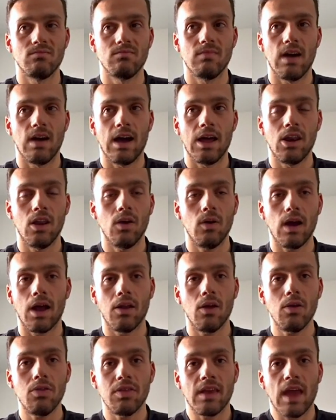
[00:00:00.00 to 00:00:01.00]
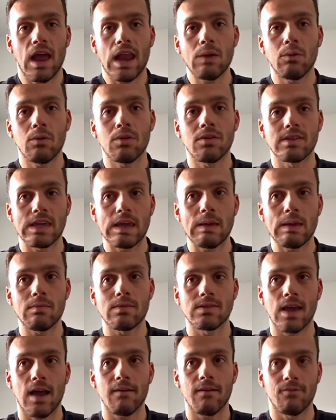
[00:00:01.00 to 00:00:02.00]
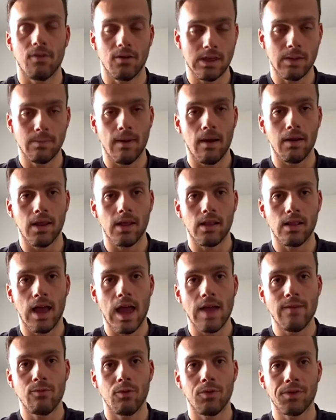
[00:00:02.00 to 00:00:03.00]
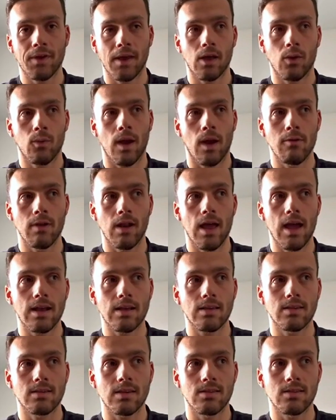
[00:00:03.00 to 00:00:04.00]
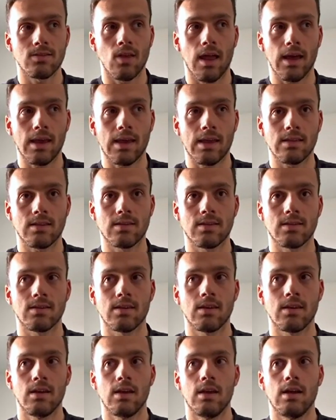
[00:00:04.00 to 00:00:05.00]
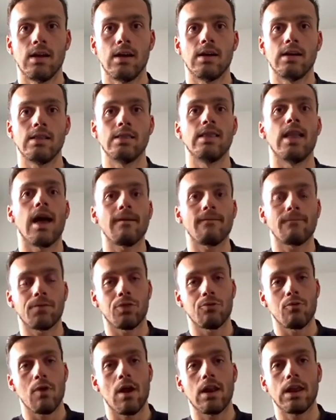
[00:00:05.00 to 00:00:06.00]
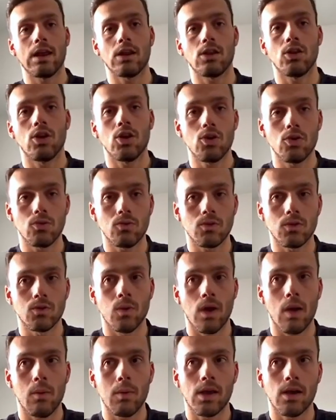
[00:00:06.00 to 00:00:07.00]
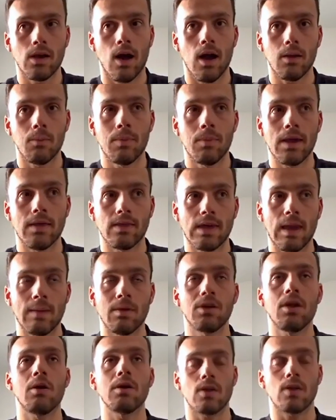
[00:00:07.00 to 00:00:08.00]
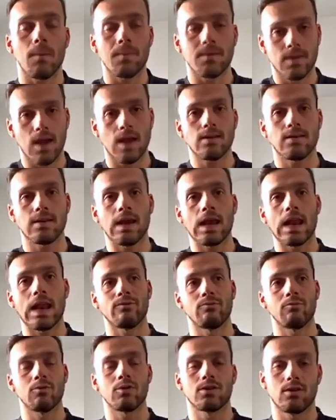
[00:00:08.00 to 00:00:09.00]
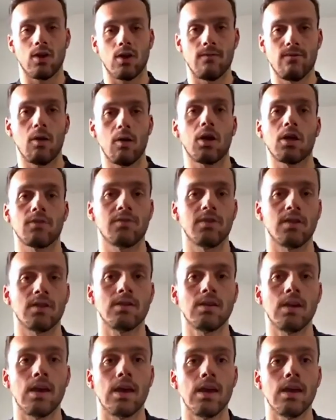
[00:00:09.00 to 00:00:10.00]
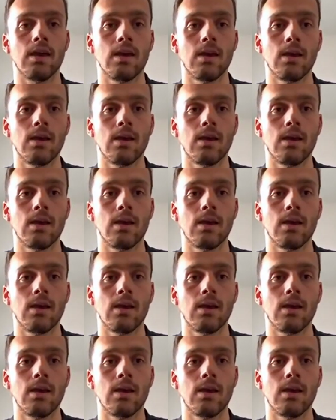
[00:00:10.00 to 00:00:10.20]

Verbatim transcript: and I don't think anyone seems that fussed about it. Like everyone's kind of quite relaxed. It's not like it's life-threatening news where we can't compete at the games. I know it's upsetting, and everyone's so focused for this year.